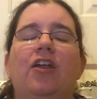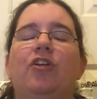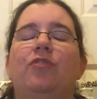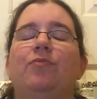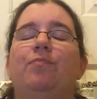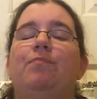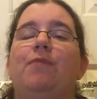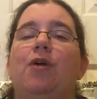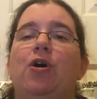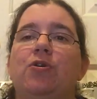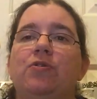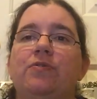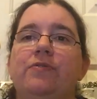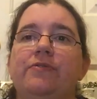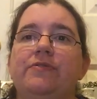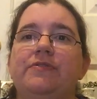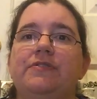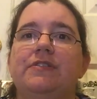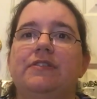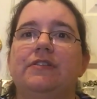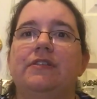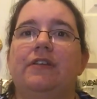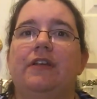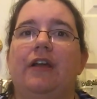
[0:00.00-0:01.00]

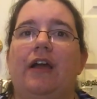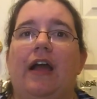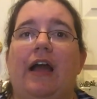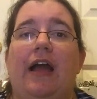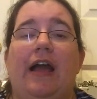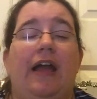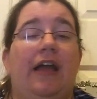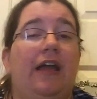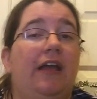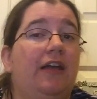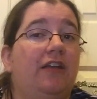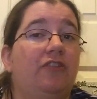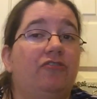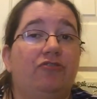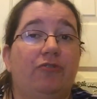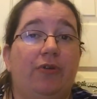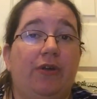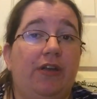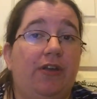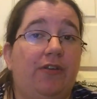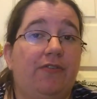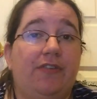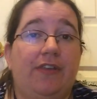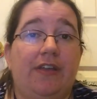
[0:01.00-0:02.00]
Mo's I enjoy
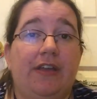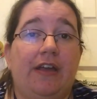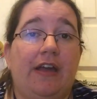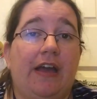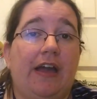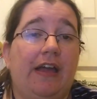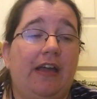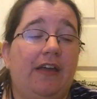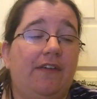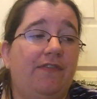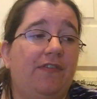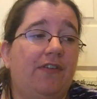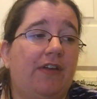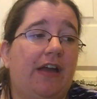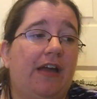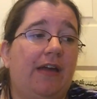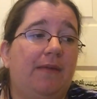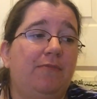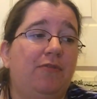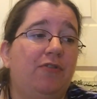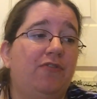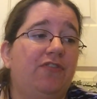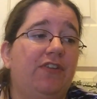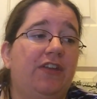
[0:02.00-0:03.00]
using.
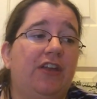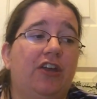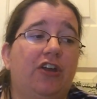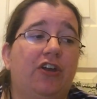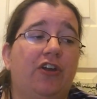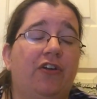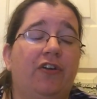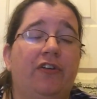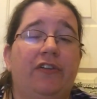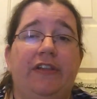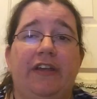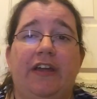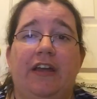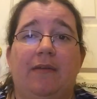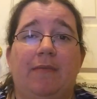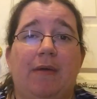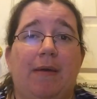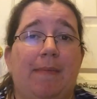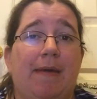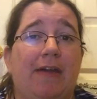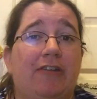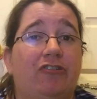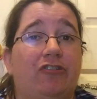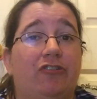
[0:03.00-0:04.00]
I'm using it currently on my
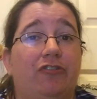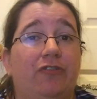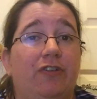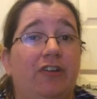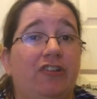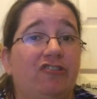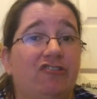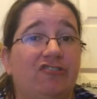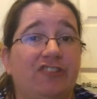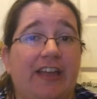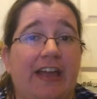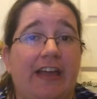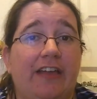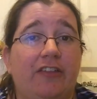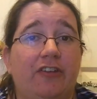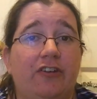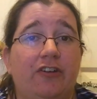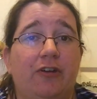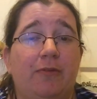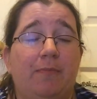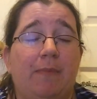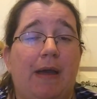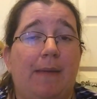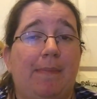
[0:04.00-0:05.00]
Magical Creatures
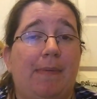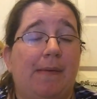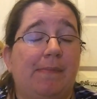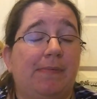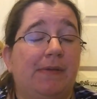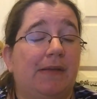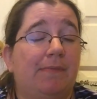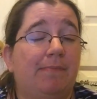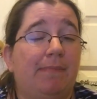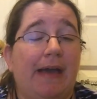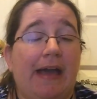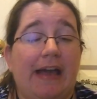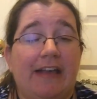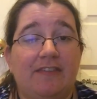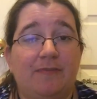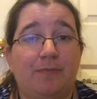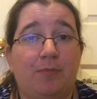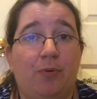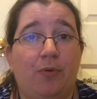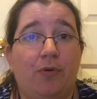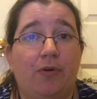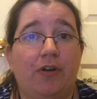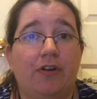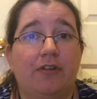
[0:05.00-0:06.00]
calendar, my Pumpkin
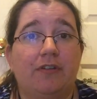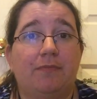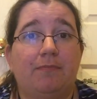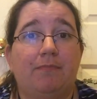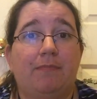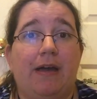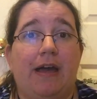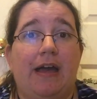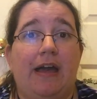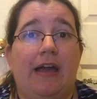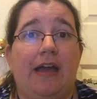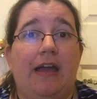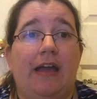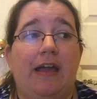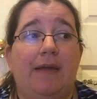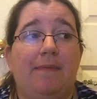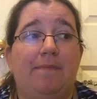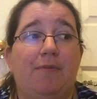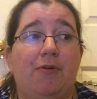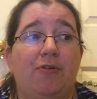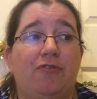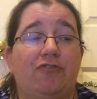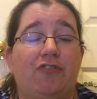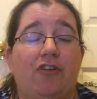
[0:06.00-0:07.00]
Passport, my
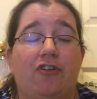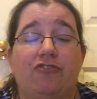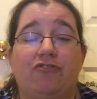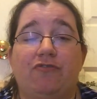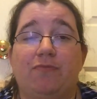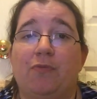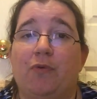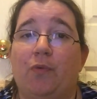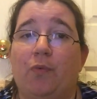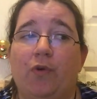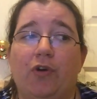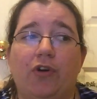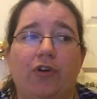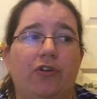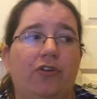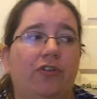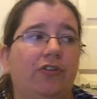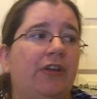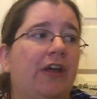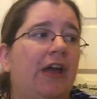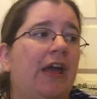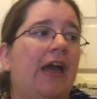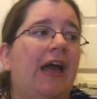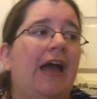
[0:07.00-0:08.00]
Postcards from the
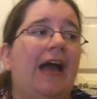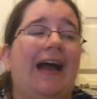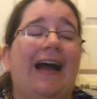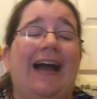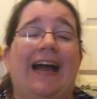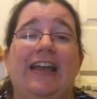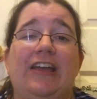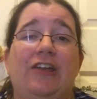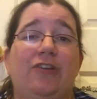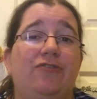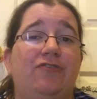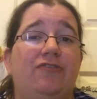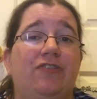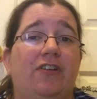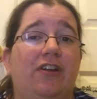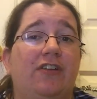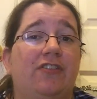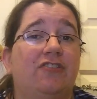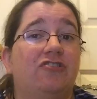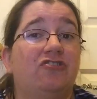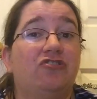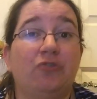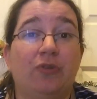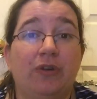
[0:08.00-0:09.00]
World. I used it on
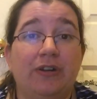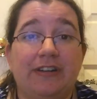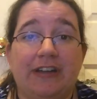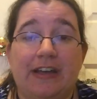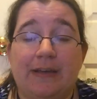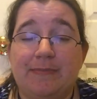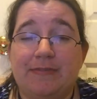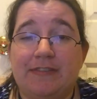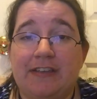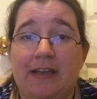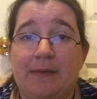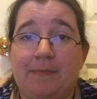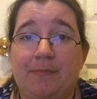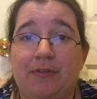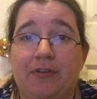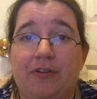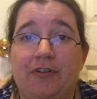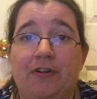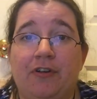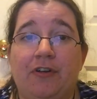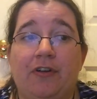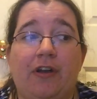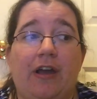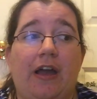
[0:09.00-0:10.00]
the Storytime
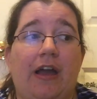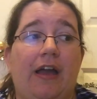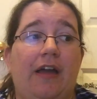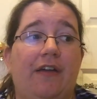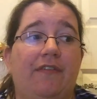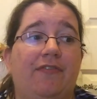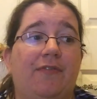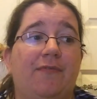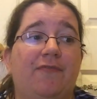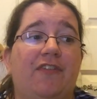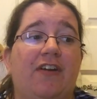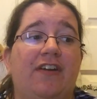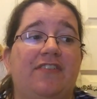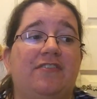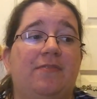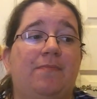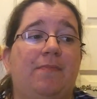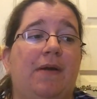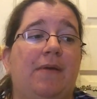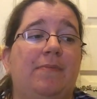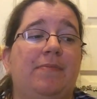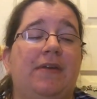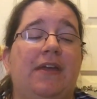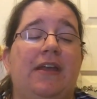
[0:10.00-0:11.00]
sampler from Frosted
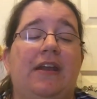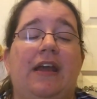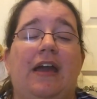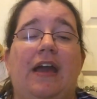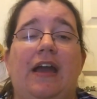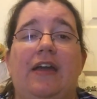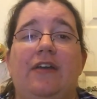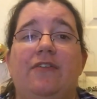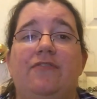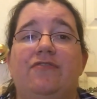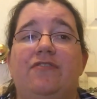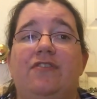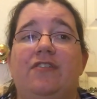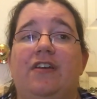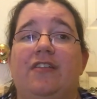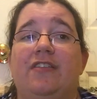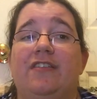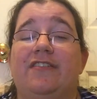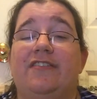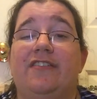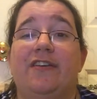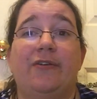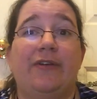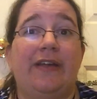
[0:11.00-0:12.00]
Pumpkin. I used it on
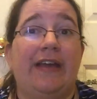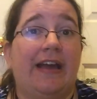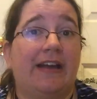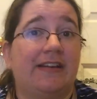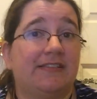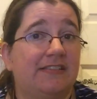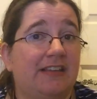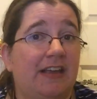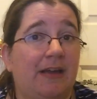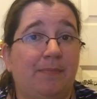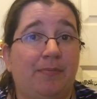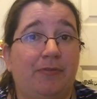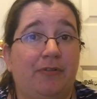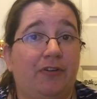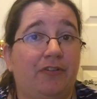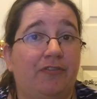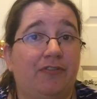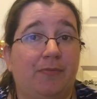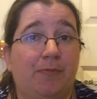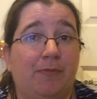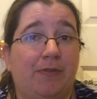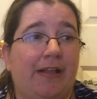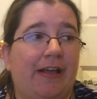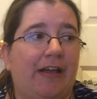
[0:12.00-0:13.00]
the Zodiac sampler
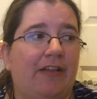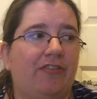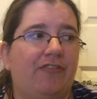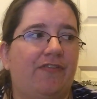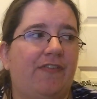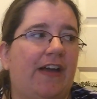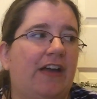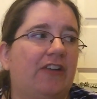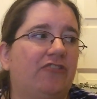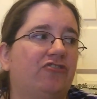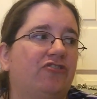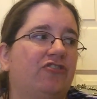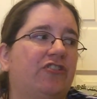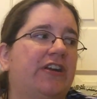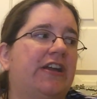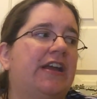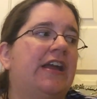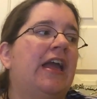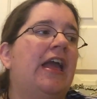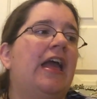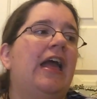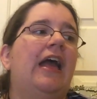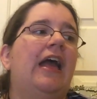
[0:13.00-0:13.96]
from Clouds Factory.